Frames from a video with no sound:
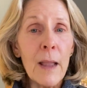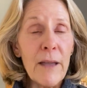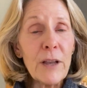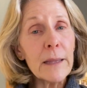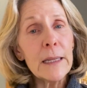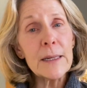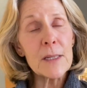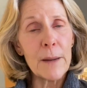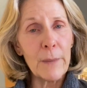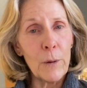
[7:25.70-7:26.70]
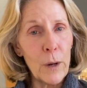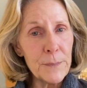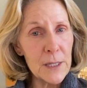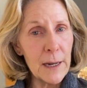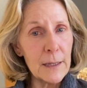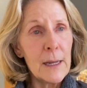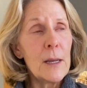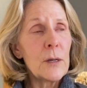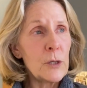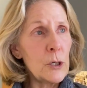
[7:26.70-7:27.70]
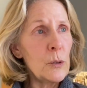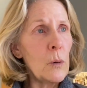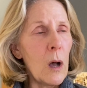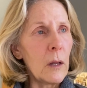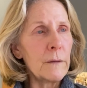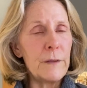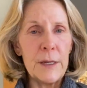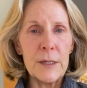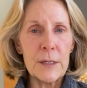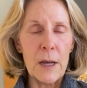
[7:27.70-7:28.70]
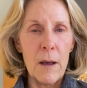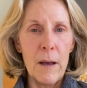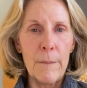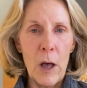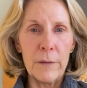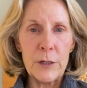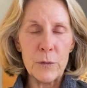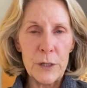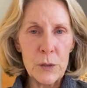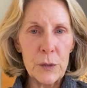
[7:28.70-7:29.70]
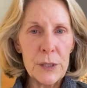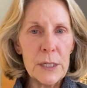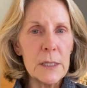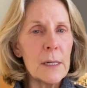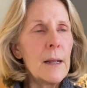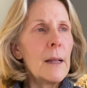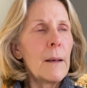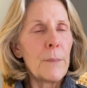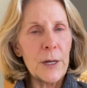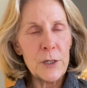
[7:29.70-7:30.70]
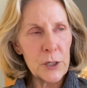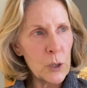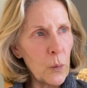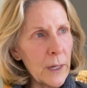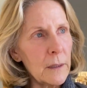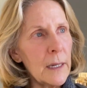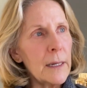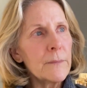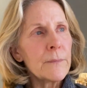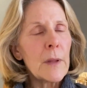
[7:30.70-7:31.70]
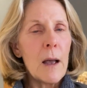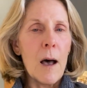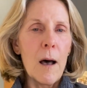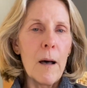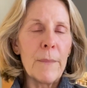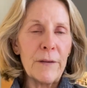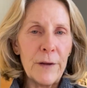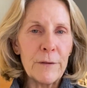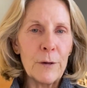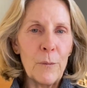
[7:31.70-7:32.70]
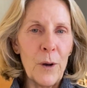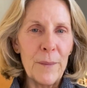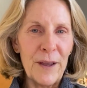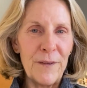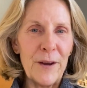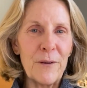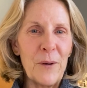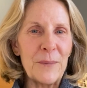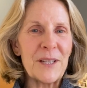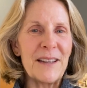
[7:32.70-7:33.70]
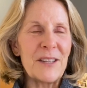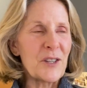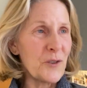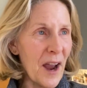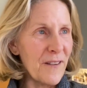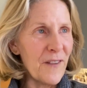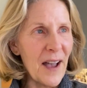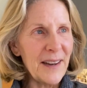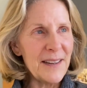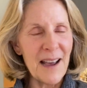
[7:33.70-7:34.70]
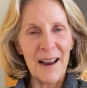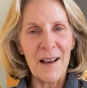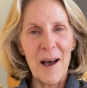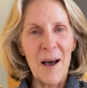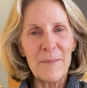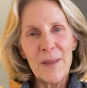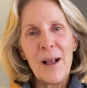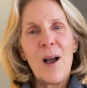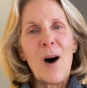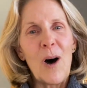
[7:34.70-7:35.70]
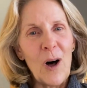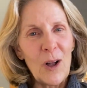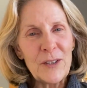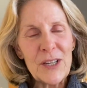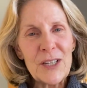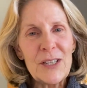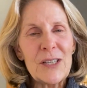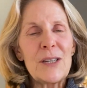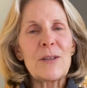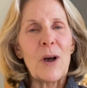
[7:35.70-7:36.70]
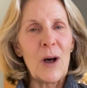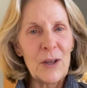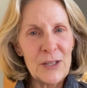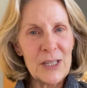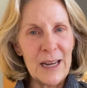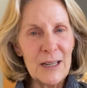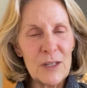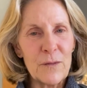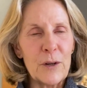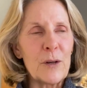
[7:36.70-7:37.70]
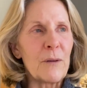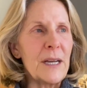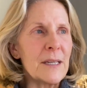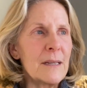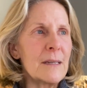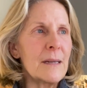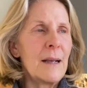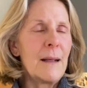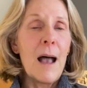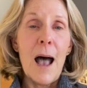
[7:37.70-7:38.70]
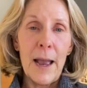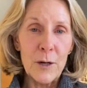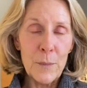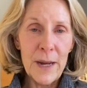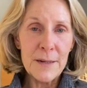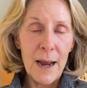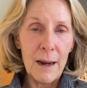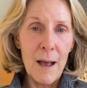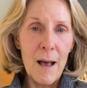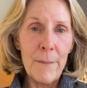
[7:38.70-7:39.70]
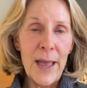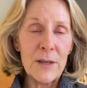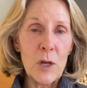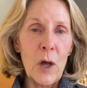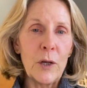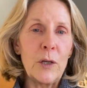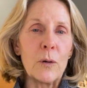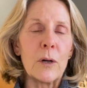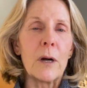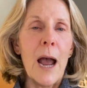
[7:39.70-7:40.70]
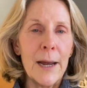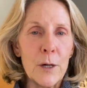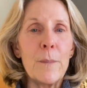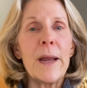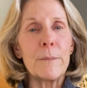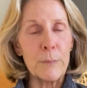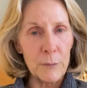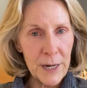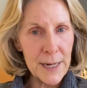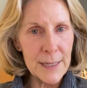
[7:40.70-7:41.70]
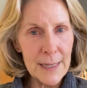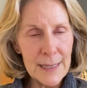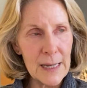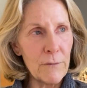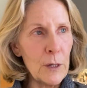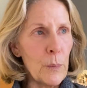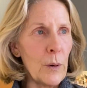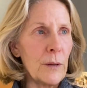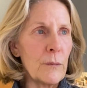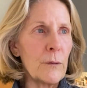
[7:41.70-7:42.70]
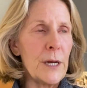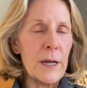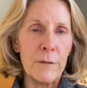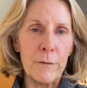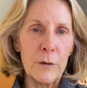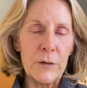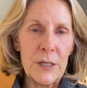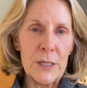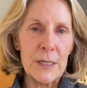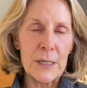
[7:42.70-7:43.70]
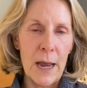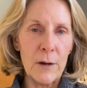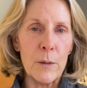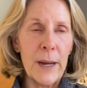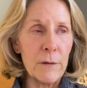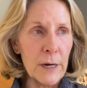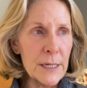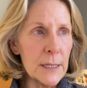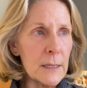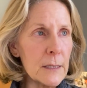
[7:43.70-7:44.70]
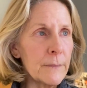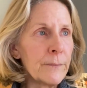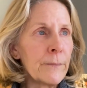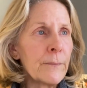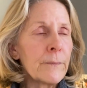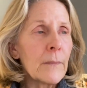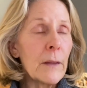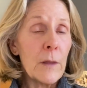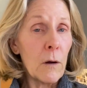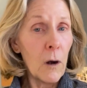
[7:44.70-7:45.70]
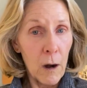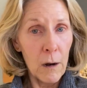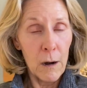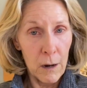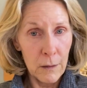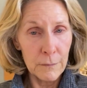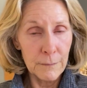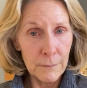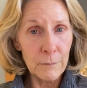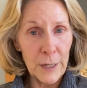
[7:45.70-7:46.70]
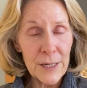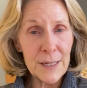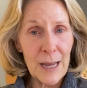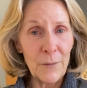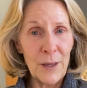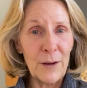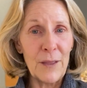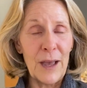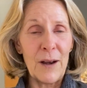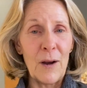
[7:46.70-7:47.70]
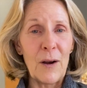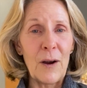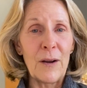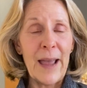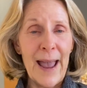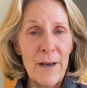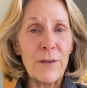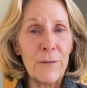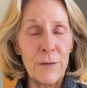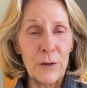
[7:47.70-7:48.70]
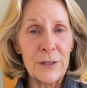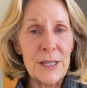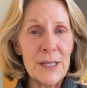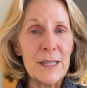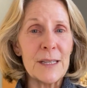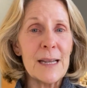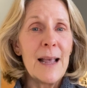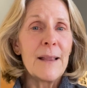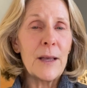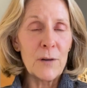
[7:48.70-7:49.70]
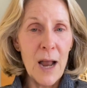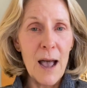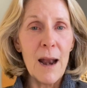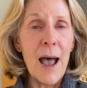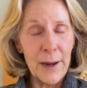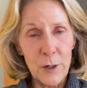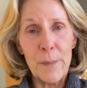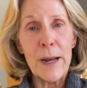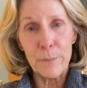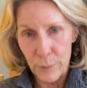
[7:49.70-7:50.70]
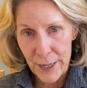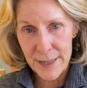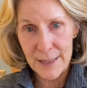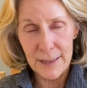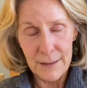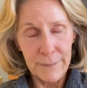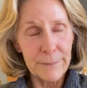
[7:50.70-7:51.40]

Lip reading: I've got links on my website to all these resources, but just quickly, one of my favorite websites is tryfind.com. All distances, all states for your races. Ironman.com has all your Ironman branded 70.3 and full distance Ironman races. There are races out there that are the half and full distance that are not Ironman branded.